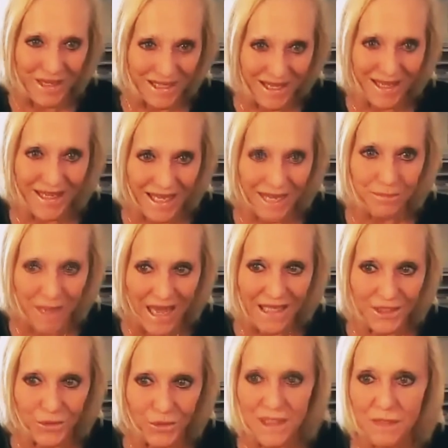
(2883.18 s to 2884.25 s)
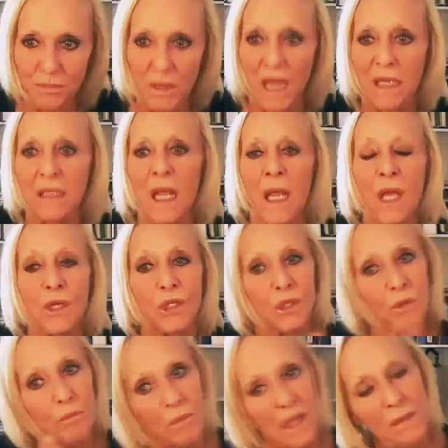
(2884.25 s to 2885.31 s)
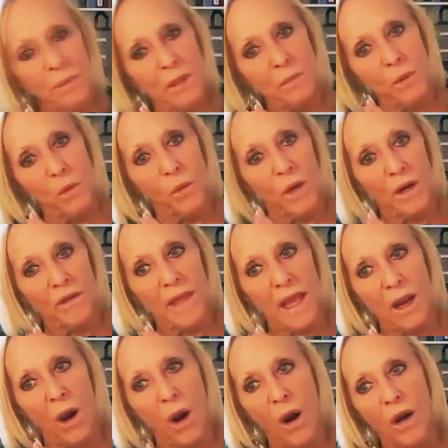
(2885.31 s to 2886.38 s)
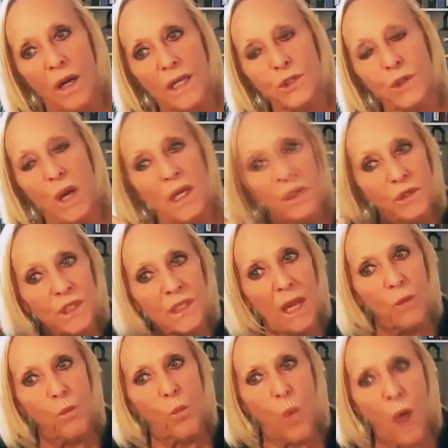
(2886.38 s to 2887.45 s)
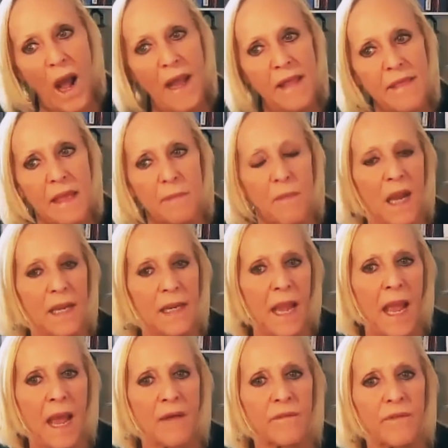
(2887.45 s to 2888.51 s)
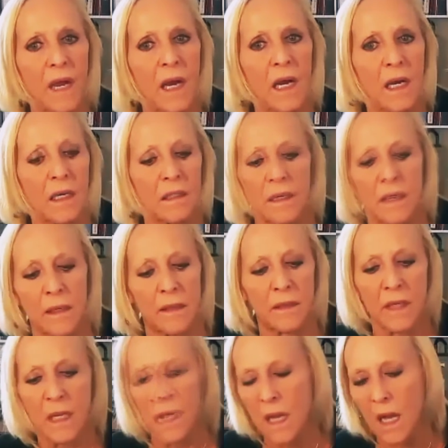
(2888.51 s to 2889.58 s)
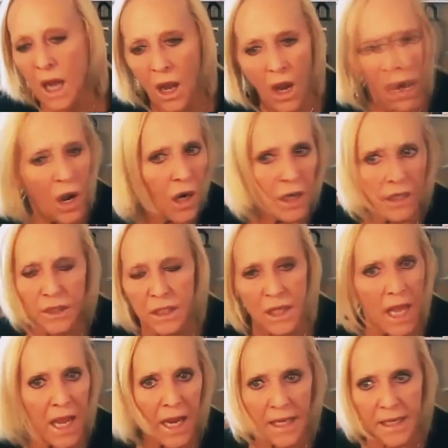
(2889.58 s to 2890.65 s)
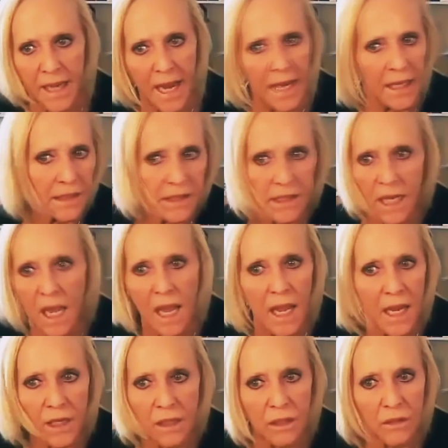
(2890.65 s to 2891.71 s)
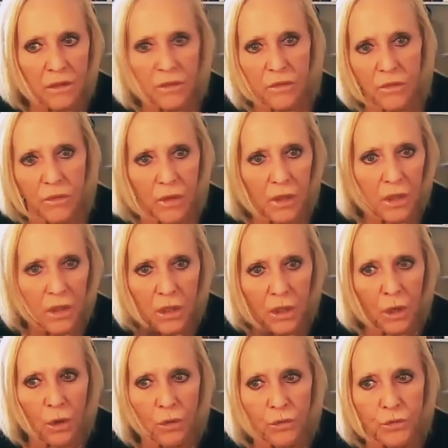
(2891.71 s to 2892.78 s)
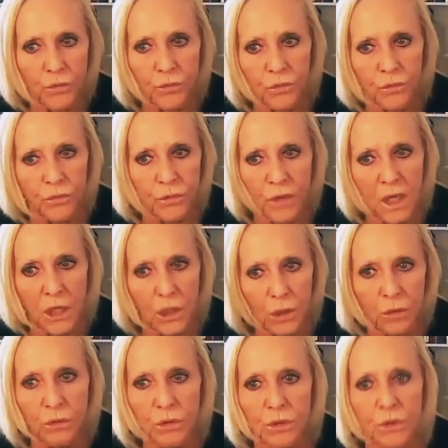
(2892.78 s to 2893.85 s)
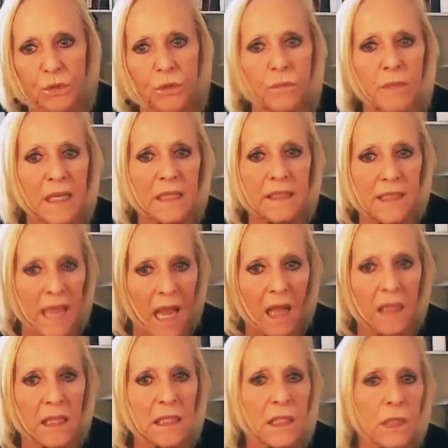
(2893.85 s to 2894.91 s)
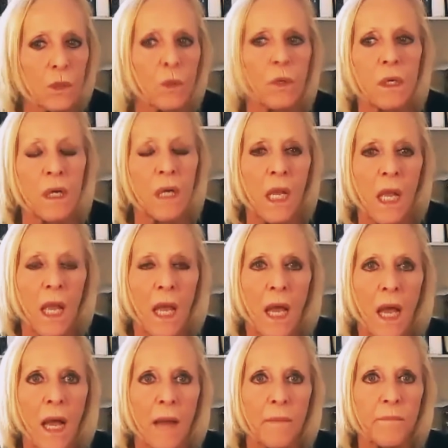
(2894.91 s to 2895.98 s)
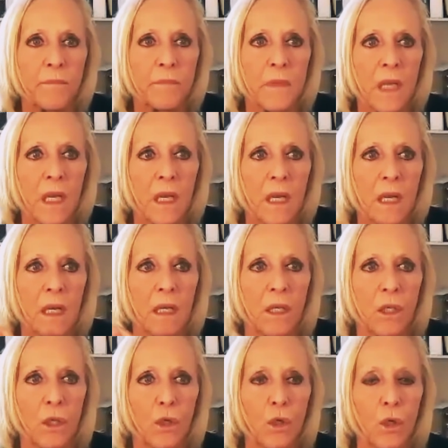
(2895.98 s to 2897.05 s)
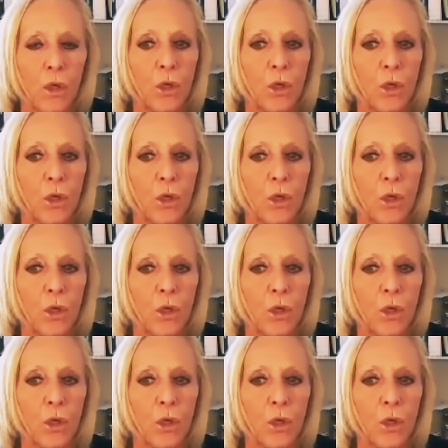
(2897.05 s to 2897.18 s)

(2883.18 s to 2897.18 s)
when, again, back to respect to meet people where they are and to understand why they might have a, a, a hardline anti, you know, drug user mentality or um, a,